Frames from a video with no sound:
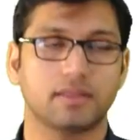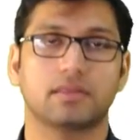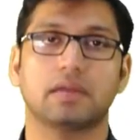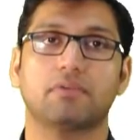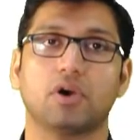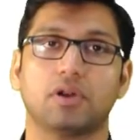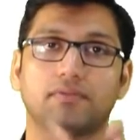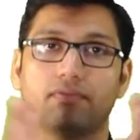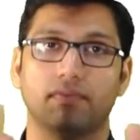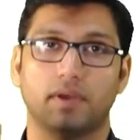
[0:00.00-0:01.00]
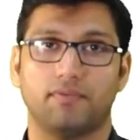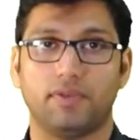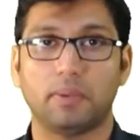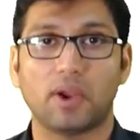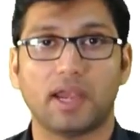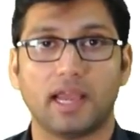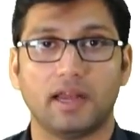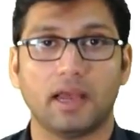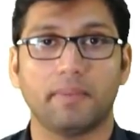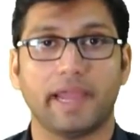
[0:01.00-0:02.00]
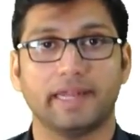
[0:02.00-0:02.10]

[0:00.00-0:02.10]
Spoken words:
a concept on free body diagram